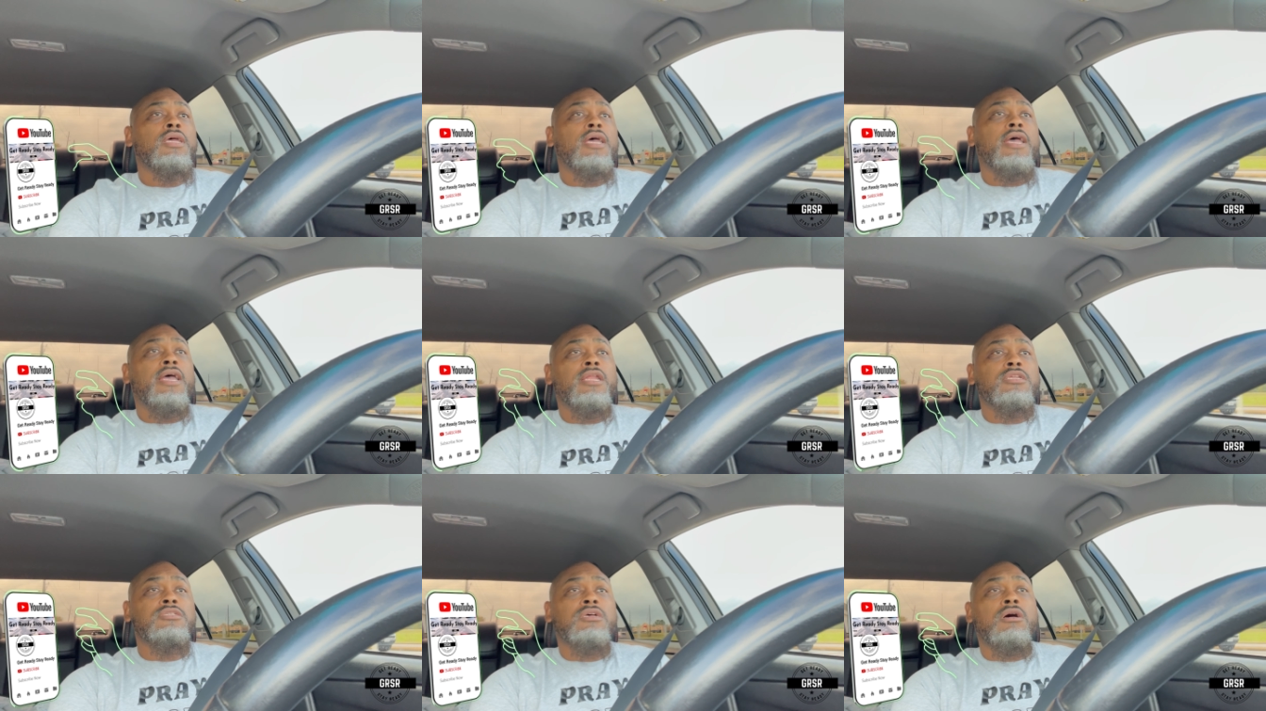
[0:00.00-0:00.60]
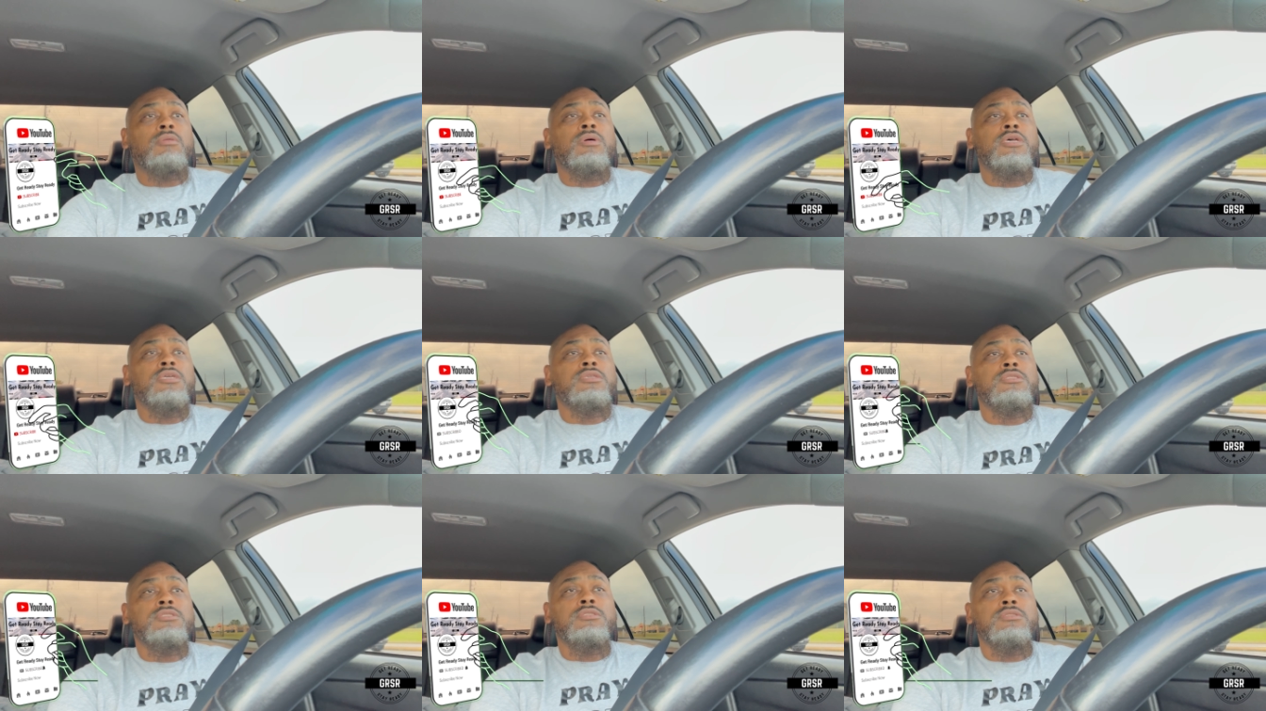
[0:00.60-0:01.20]
And as
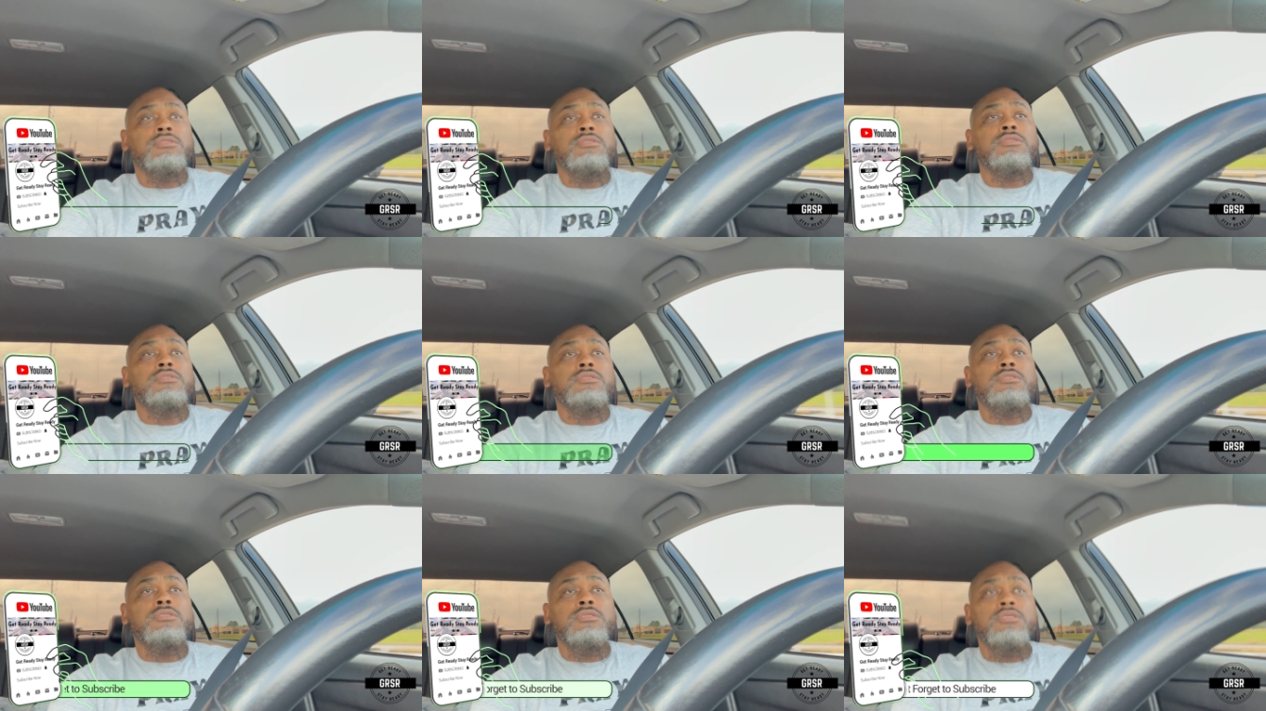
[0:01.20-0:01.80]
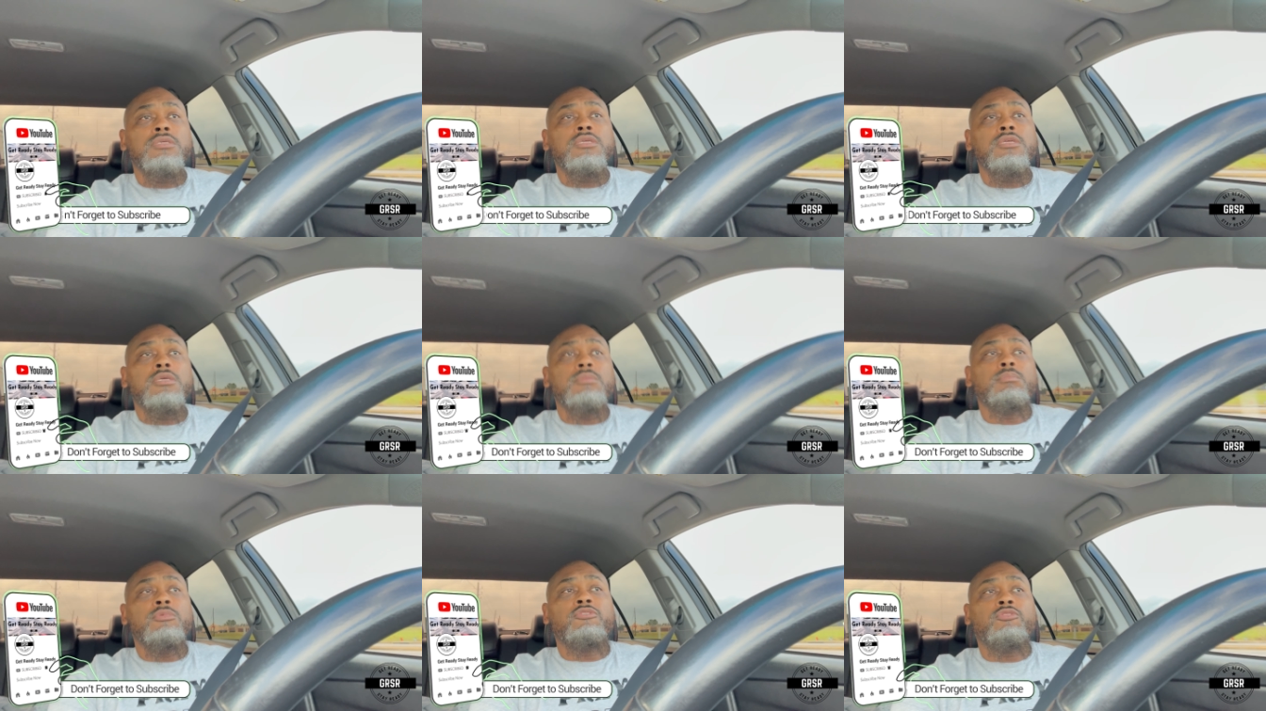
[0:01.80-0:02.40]
always,
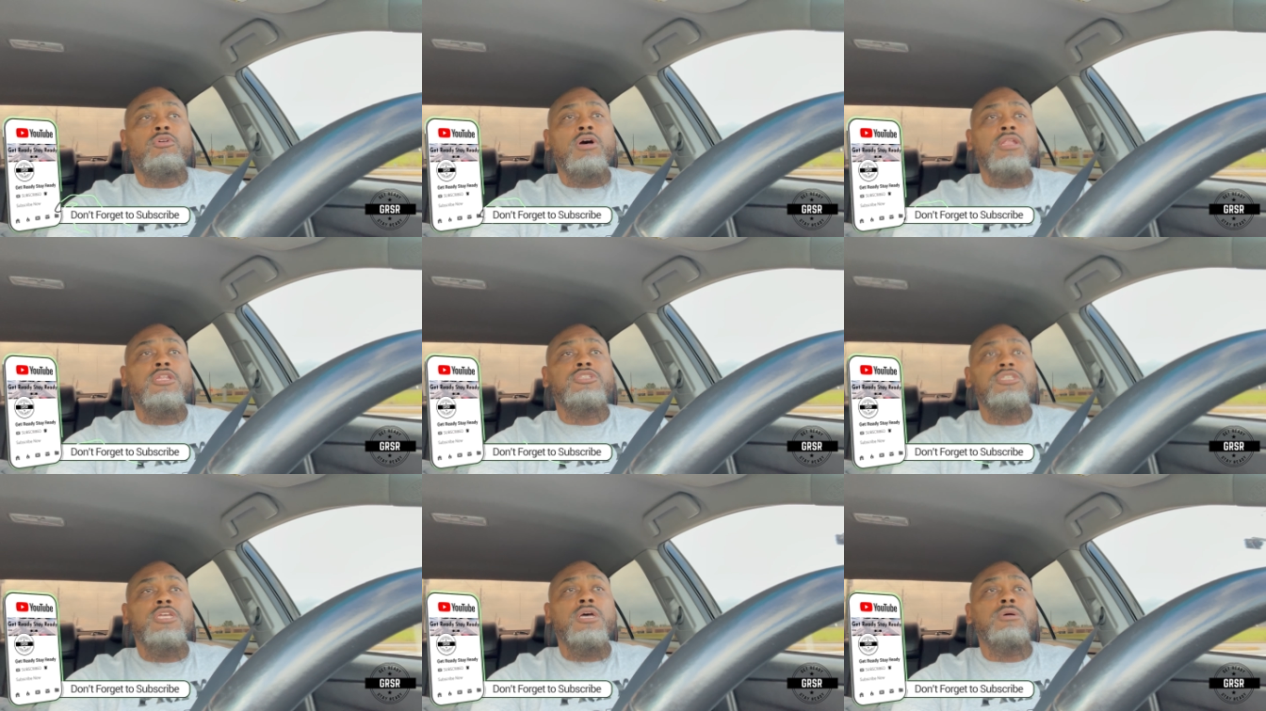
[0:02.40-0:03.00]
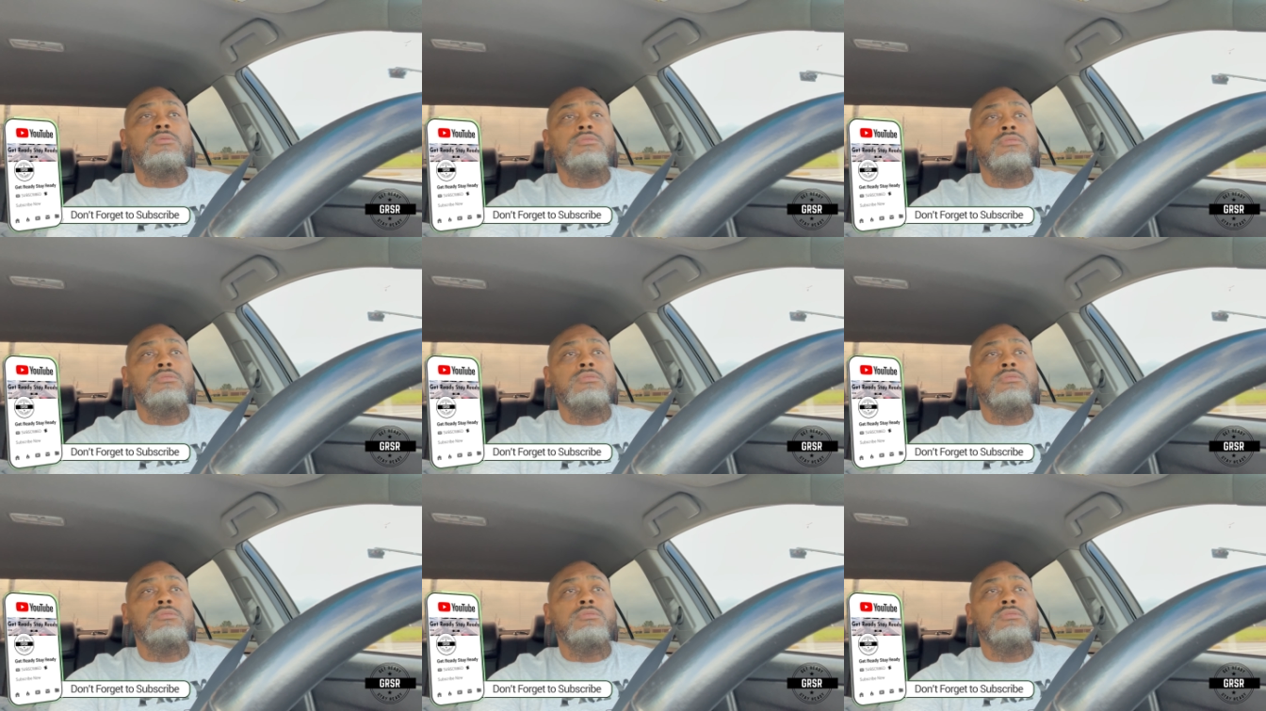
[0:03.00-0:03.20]
before I let you go,